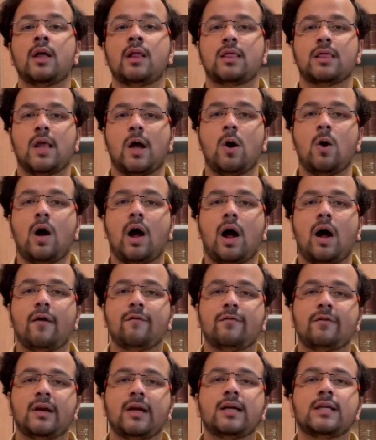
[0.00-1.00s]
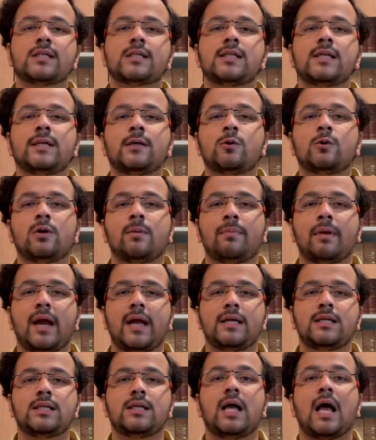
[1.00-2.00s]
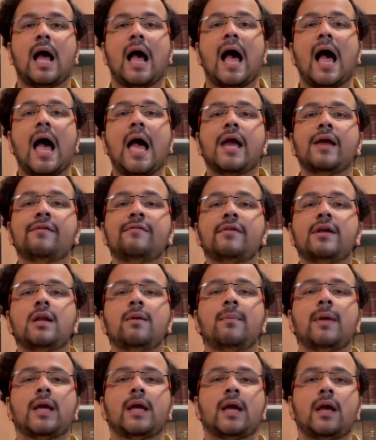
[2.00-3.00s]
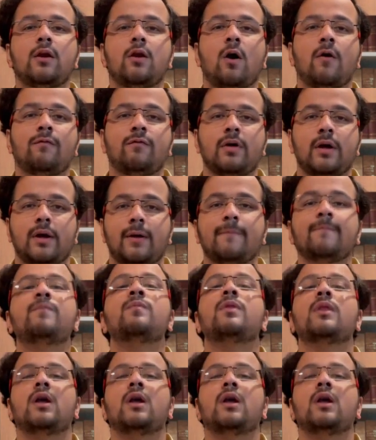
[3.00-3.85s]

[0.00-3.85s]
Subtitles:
Now after listening to the price, I will make an offer.